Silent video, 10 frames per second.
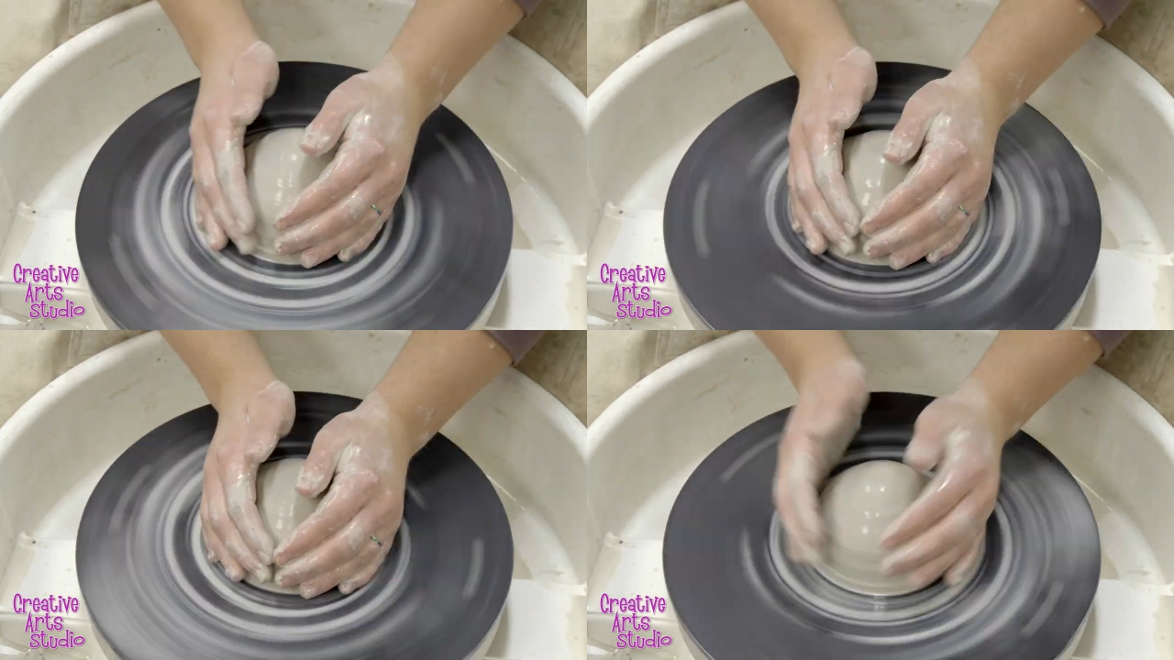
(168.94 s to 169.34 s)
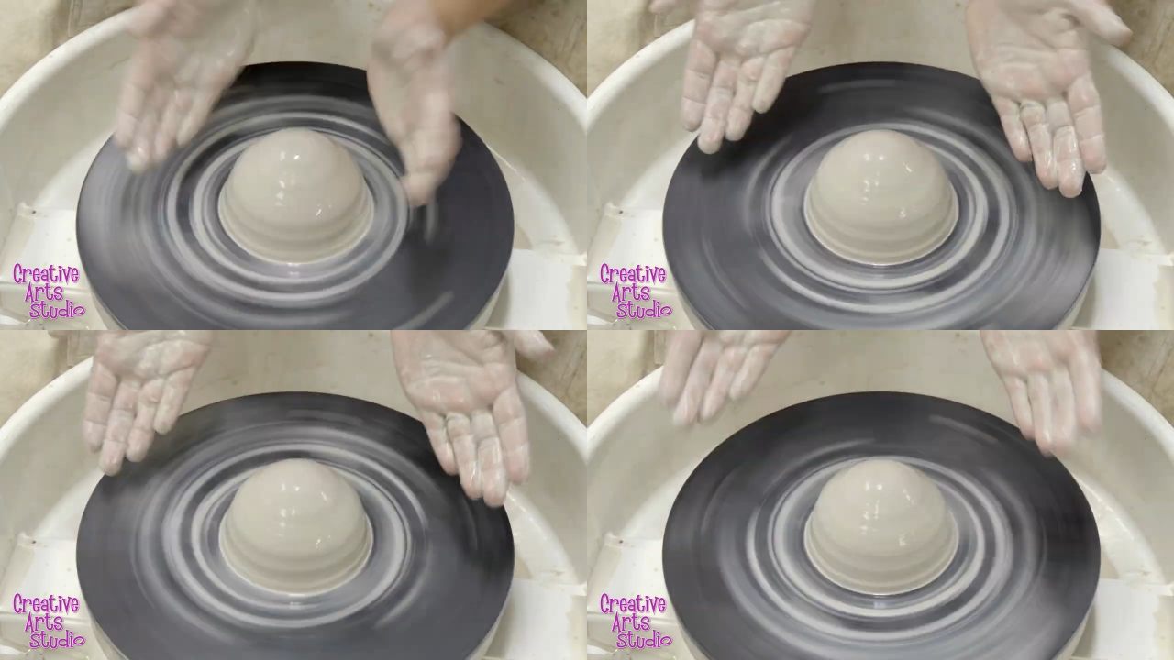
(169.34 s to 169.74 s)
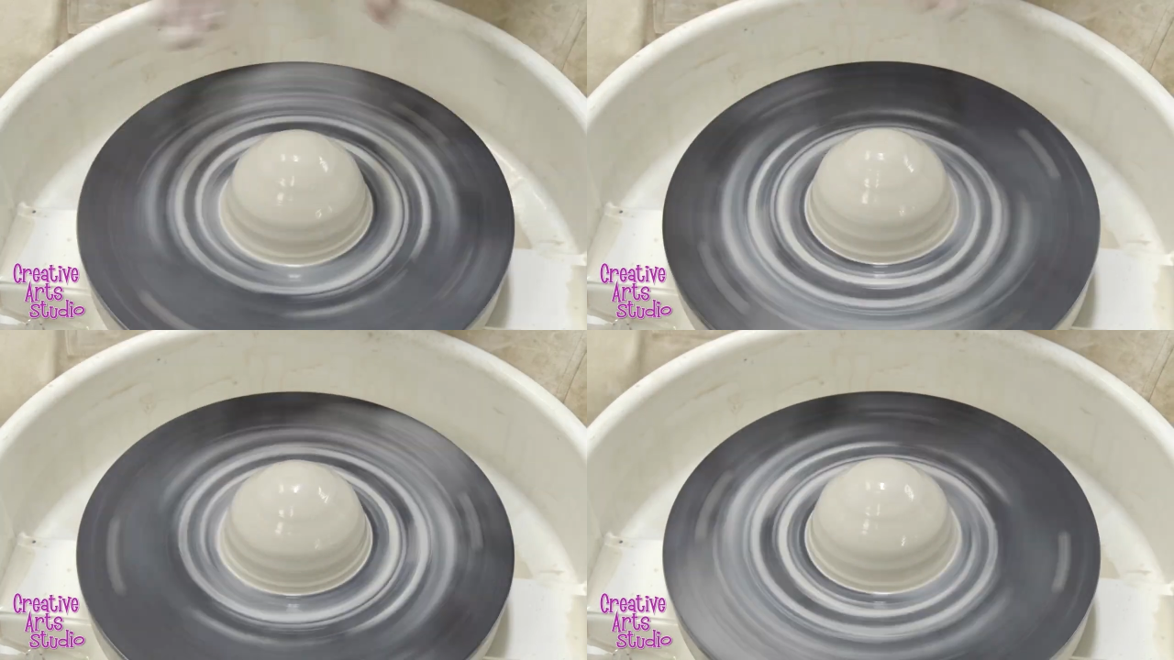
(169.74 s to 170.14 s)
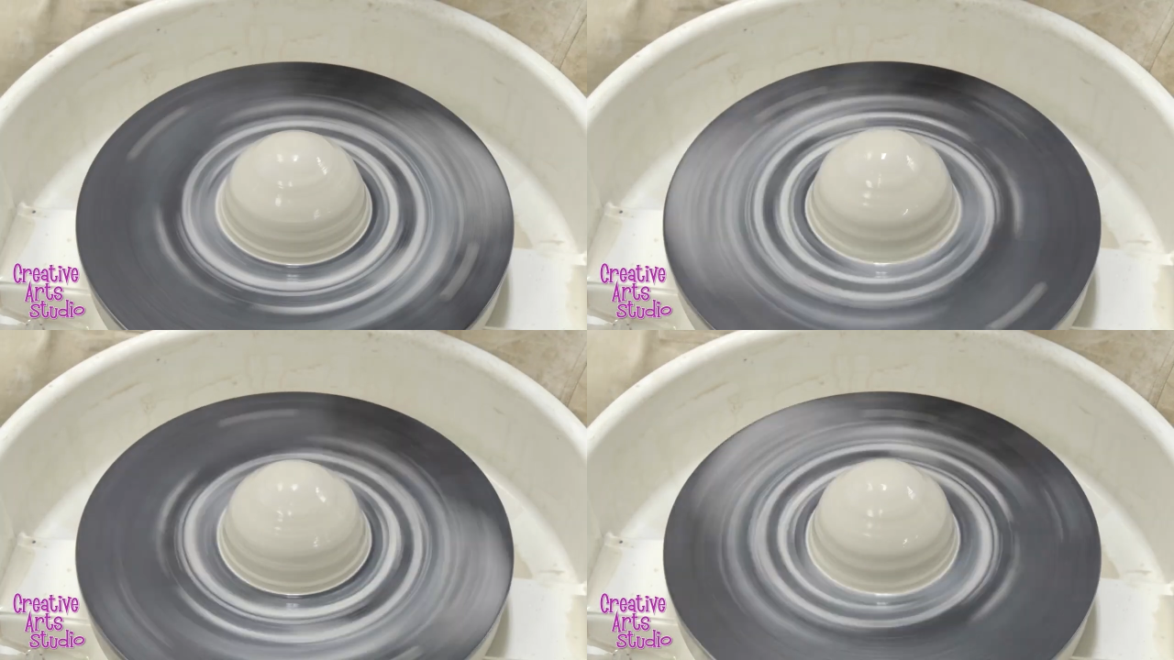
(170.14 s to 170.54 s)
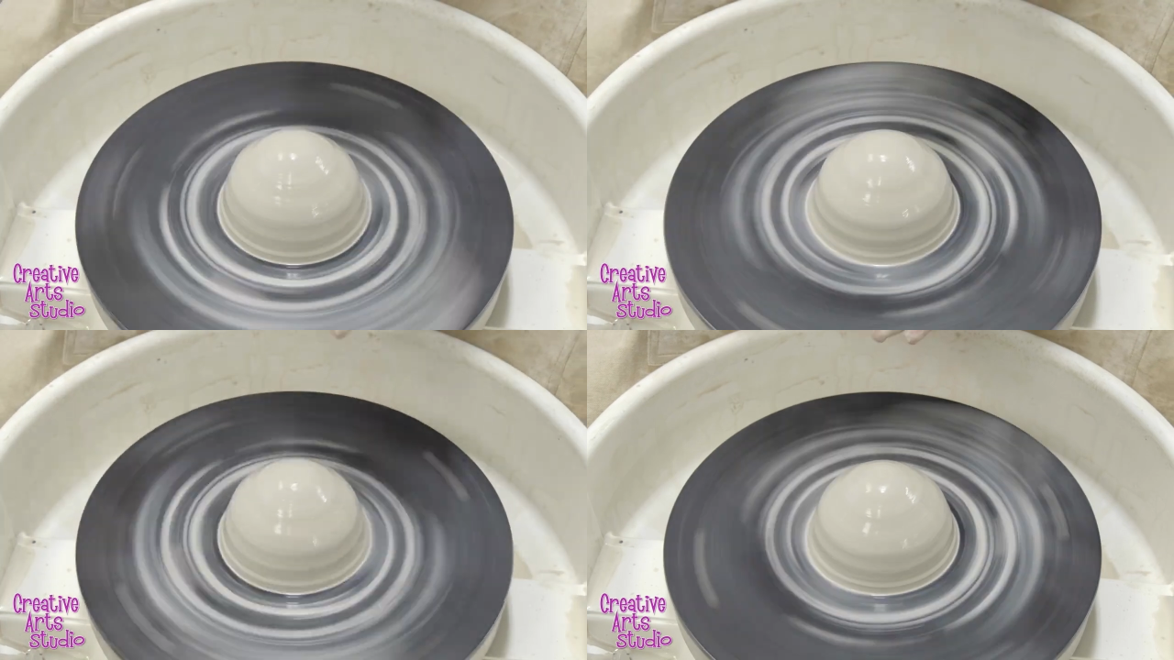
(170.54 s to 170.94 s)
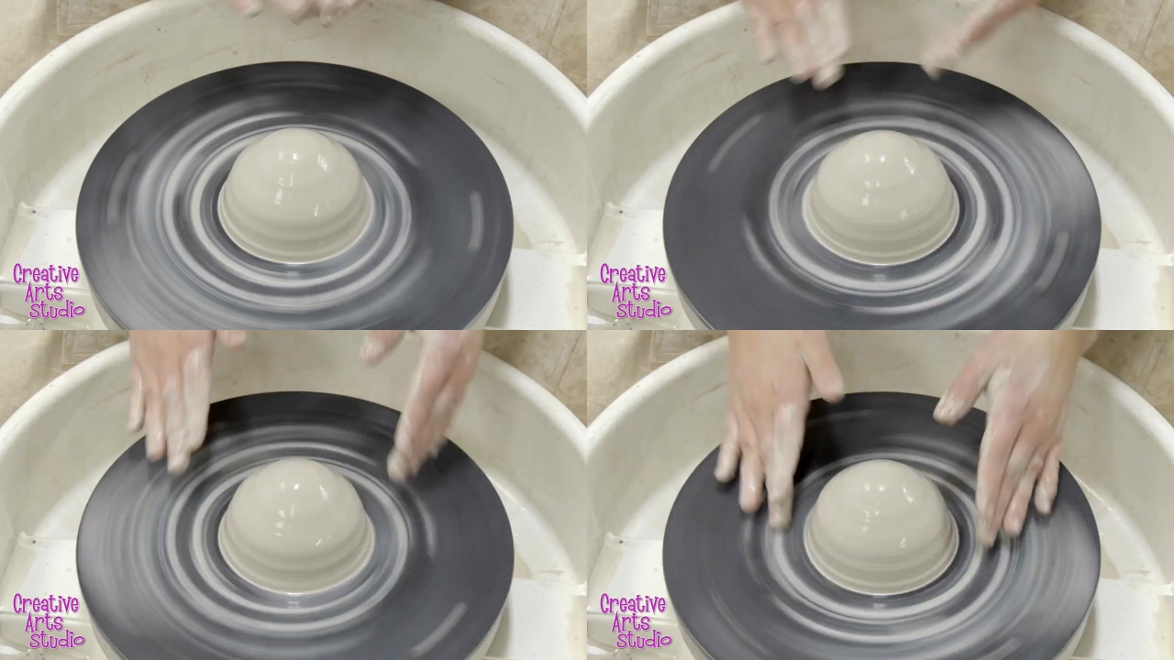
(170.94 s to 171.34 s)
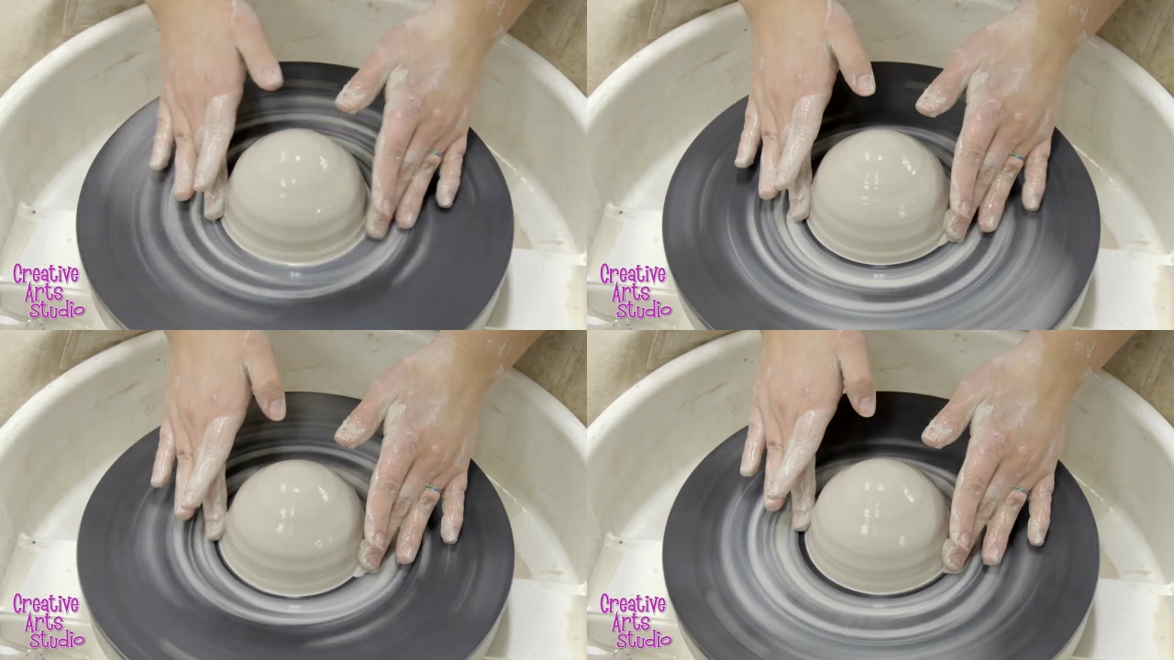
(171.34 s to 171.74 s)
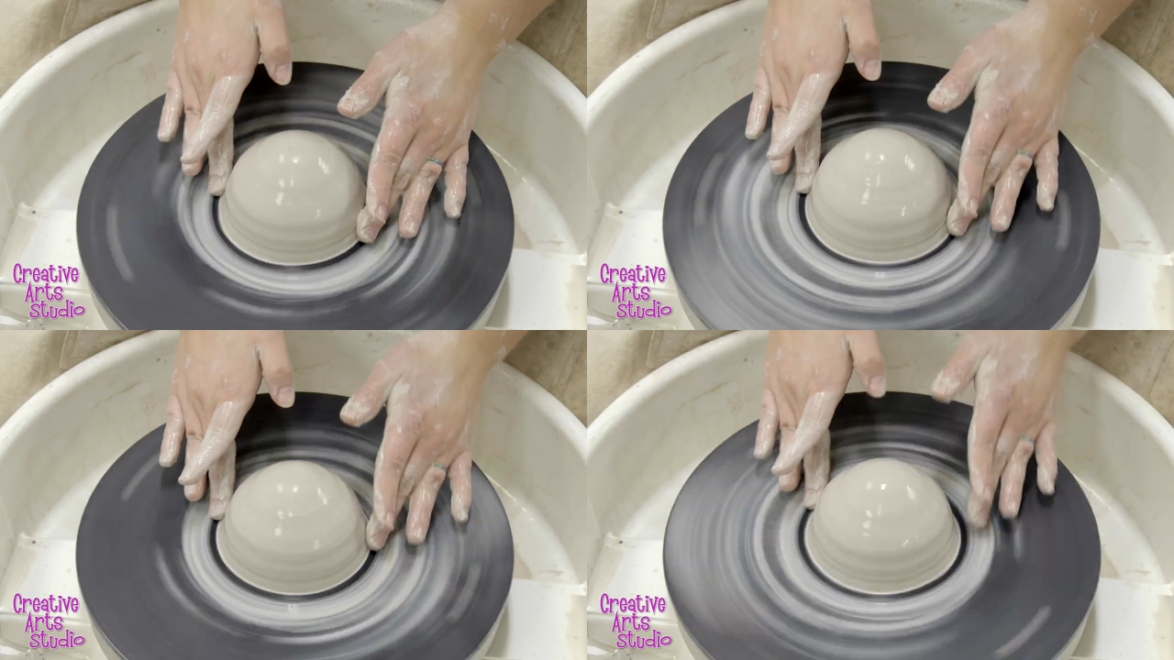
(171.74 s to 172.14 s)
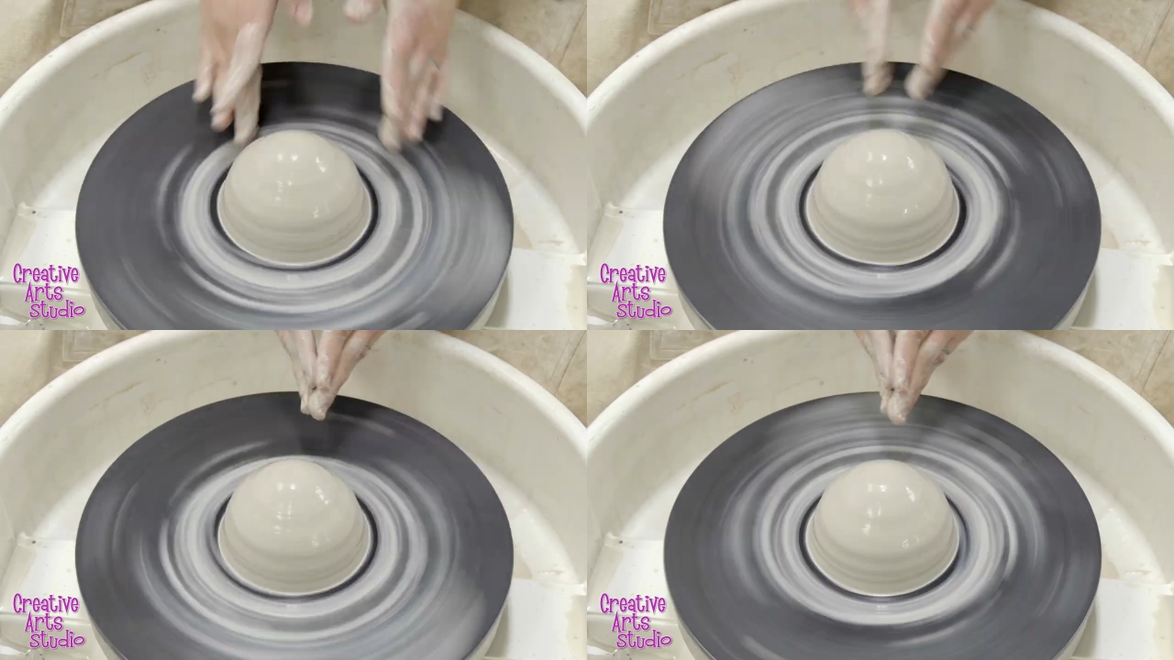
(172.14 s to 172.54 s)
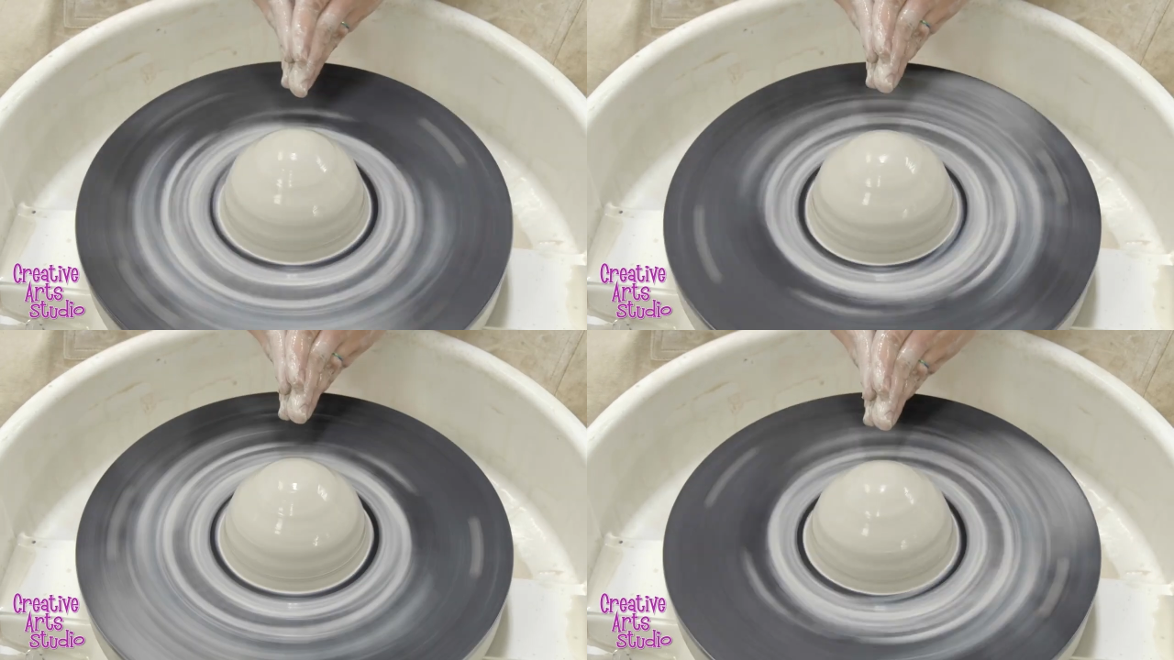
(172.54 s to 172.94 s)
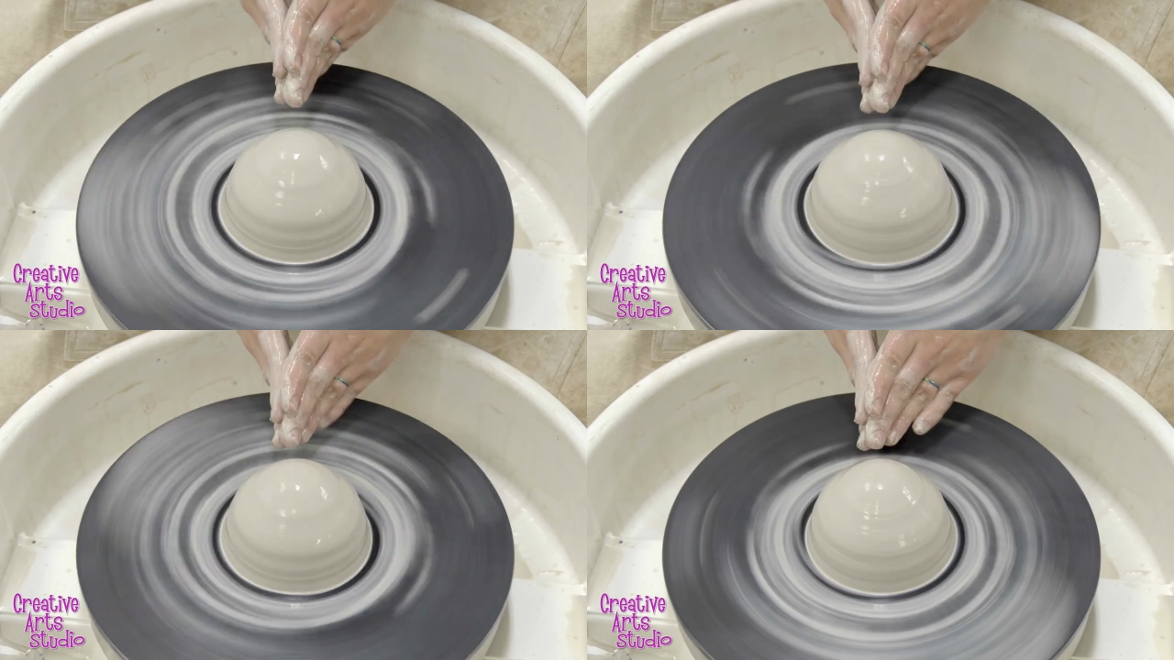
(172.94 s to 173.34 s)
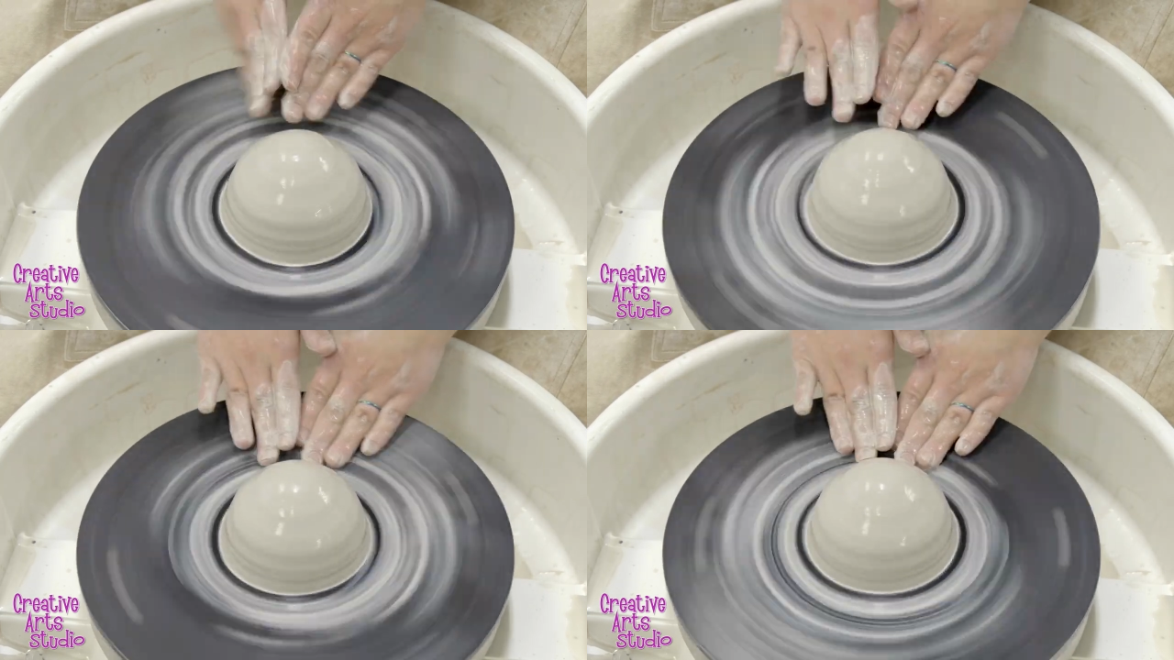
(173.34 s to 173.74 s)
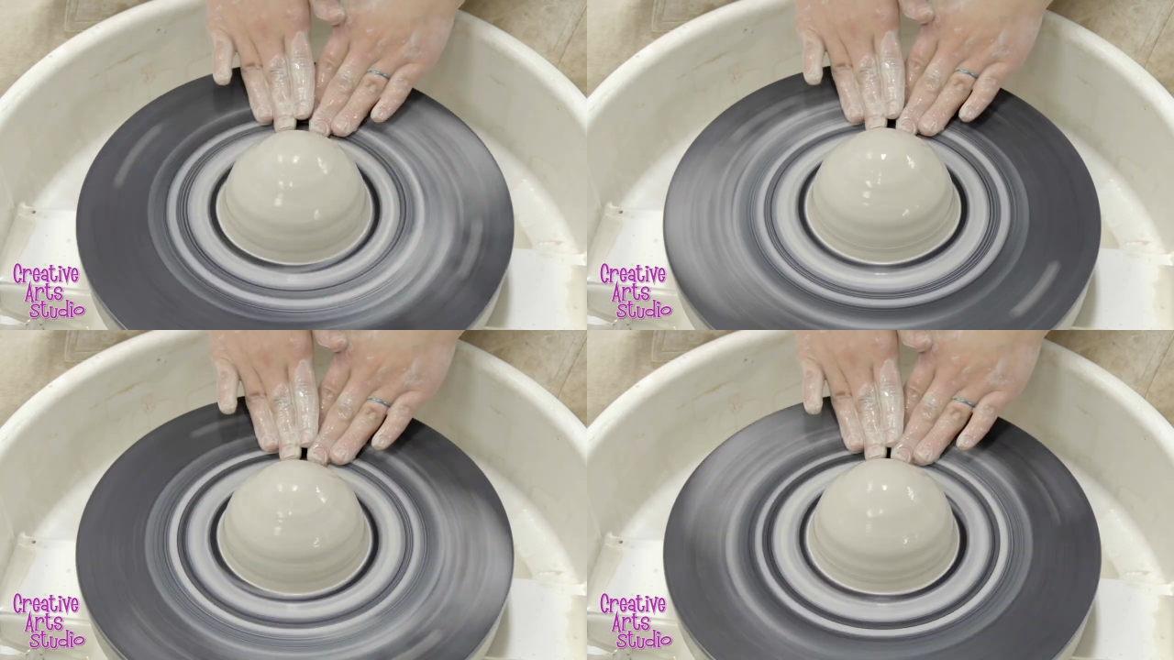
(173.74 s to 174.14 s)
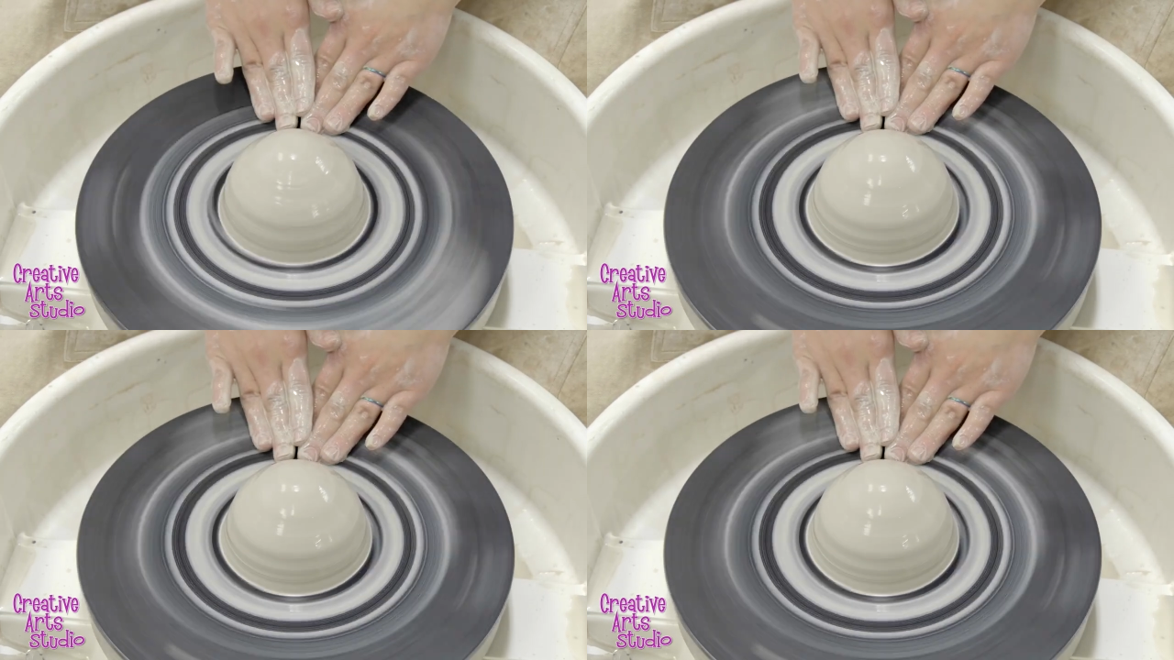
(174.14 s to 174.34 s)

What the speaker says: [unreadable: no face in view]